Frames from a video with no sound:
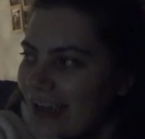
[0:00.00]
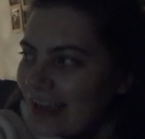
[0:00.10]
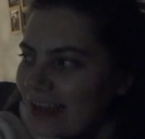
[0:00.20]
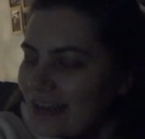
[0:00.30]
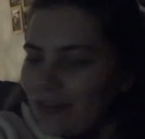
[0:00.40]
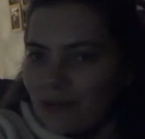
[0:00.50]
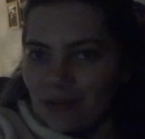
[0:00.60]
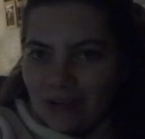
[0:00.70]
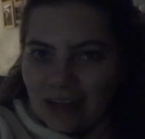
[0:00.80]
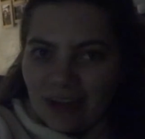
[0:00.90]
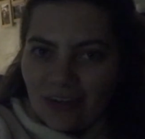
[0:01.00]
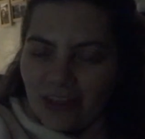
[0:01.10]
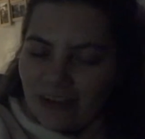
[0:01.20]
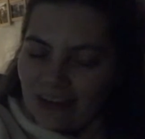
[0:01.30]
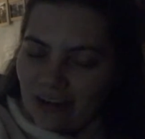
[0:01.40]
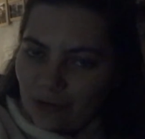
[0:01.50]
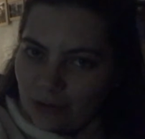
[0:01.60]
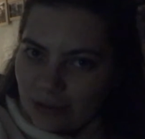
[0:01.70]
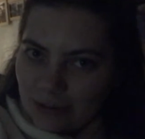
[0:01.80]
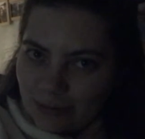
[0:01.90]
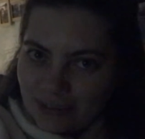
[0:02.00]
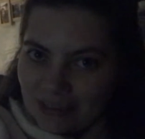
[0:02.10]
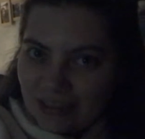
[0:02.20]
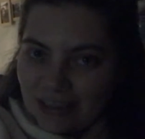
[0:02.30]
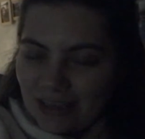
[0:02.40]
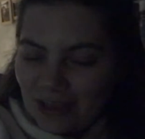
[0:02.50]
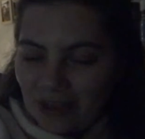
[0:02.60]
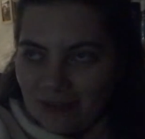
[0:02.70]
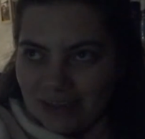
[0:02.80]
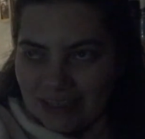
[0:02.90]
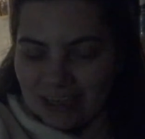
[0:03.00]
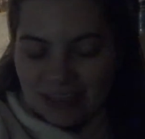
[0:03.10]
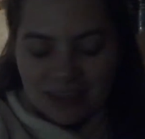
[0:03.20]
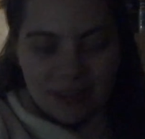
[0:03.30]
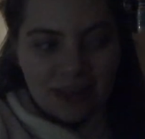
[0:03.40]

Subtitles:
and they were all their little Christmas presents, so that was nice.